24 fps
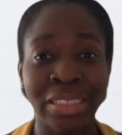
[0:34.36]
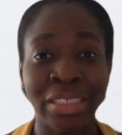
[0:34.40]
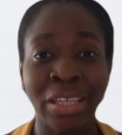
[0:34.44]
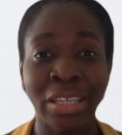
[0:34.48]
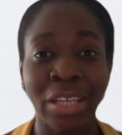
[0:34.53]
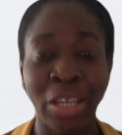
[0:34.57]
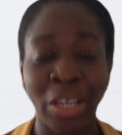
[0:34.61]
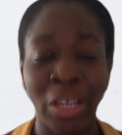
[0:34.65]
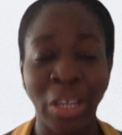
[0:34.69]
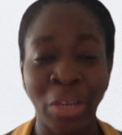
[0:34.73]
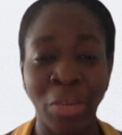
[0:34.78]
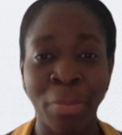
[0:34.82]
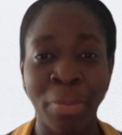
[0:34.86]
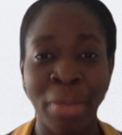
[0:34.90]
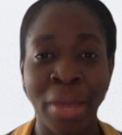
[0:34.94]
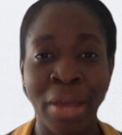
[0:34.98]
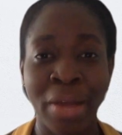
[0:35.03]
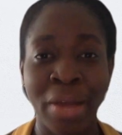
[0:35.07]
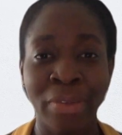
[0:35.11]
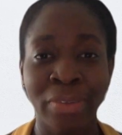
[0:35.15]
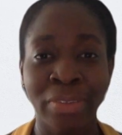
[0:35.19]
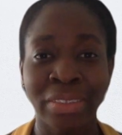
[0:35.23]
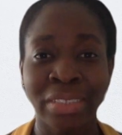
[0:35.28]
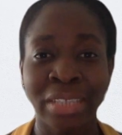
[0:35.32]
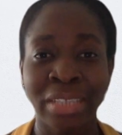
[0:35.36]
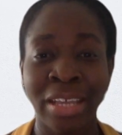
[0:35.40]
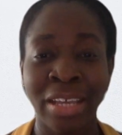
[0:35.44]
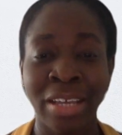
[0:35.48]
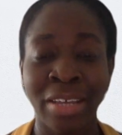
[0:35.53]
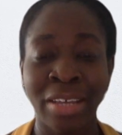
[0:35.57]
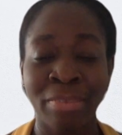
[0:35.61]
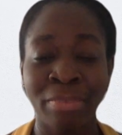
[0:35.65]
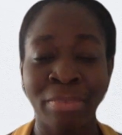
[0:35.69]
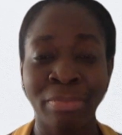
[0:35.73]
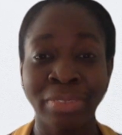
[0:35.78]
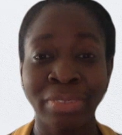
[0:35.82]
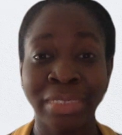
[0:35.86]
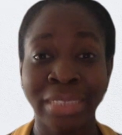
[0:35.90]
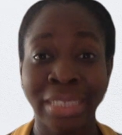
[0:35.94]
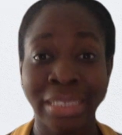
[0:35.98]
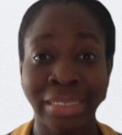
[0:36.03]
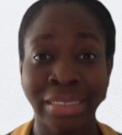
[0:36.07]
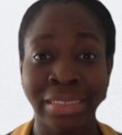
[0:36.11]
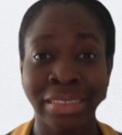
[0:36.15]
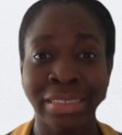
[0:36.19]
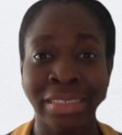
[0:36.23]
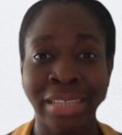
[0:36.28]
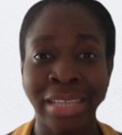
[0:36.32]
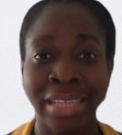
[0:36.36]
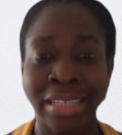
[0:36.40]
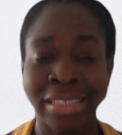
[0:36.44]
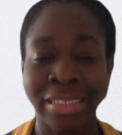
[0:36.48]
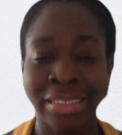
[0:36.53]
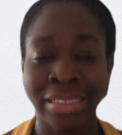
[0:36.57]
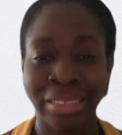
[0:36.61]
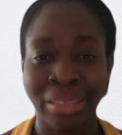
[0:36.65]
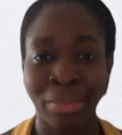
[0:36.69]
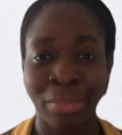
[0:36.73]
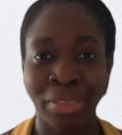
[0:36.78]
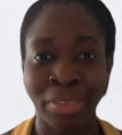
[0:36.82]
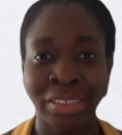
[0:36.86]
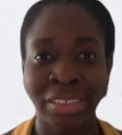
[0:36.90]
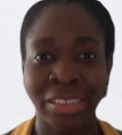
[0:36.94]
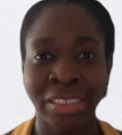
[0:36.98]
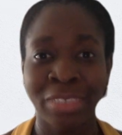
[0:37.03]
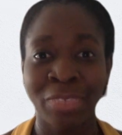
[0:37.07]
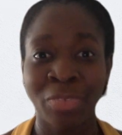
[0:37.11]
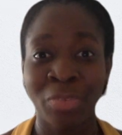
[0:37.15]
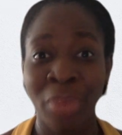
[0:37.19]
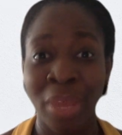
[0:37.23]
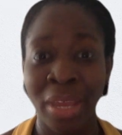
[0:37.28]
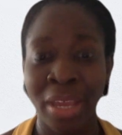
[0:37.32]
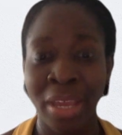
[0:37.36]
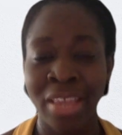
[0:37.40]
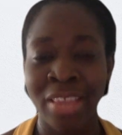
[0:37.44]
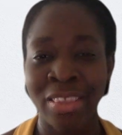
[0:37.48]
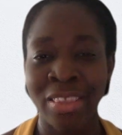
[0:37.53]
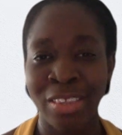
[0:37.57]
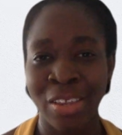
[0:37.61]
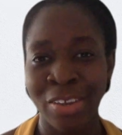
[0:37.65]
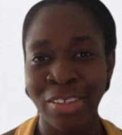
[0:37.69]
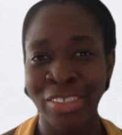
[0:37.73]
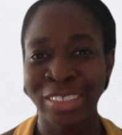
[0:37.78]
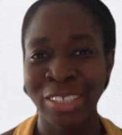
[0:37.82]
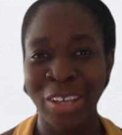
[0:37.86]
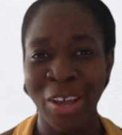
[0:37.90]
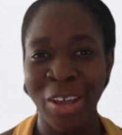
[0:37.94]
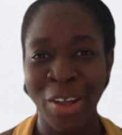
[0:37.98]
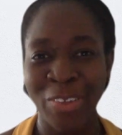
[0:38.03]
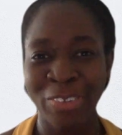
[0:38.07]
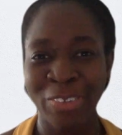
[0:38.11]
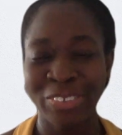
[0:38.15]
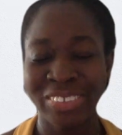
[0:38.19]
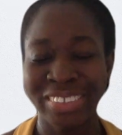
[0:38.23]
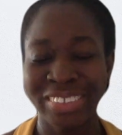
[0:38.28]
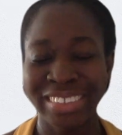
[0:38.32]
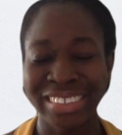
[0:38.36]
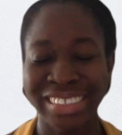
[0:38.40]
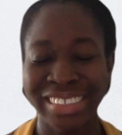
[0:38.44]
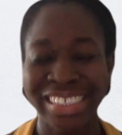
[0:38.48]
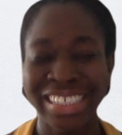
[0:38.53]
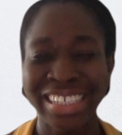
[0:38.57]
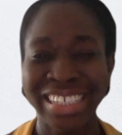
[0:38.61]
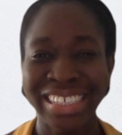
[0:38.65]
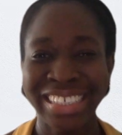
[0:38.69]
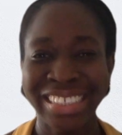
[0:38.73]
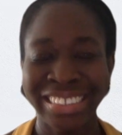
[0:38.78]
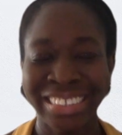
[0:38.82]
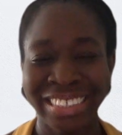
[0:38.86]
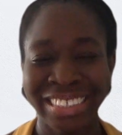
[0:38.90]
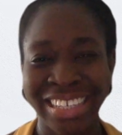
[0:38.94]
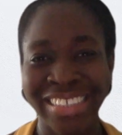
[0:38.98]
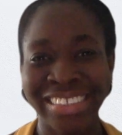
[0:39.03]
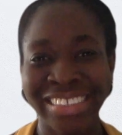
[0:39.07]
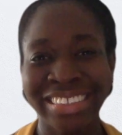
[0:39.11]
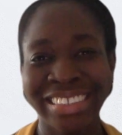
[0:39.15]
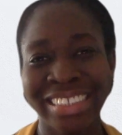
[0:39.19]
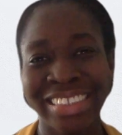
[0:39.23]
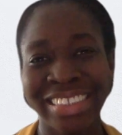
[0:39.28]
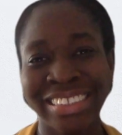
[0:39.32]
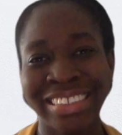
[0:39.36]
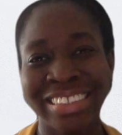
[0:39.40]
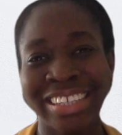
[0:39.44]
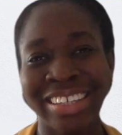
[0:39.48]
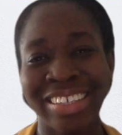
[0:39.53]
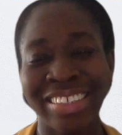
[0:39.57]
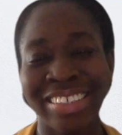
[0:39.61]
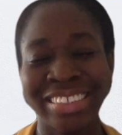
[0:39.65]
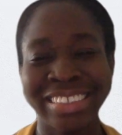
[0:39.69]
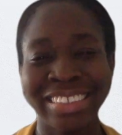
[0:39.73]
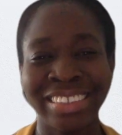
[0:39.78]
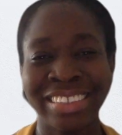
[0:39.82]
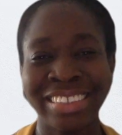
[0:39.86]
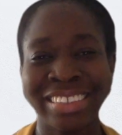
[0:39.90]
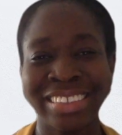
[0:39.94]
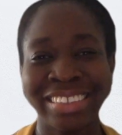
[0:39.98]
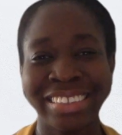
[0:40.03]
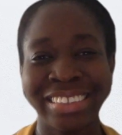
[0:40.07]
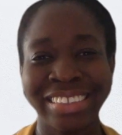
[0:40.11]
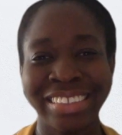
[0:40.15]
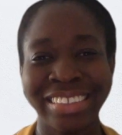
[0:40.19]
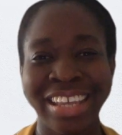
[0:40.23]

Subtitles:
go about setting and establishing and working those goals. So let's get started.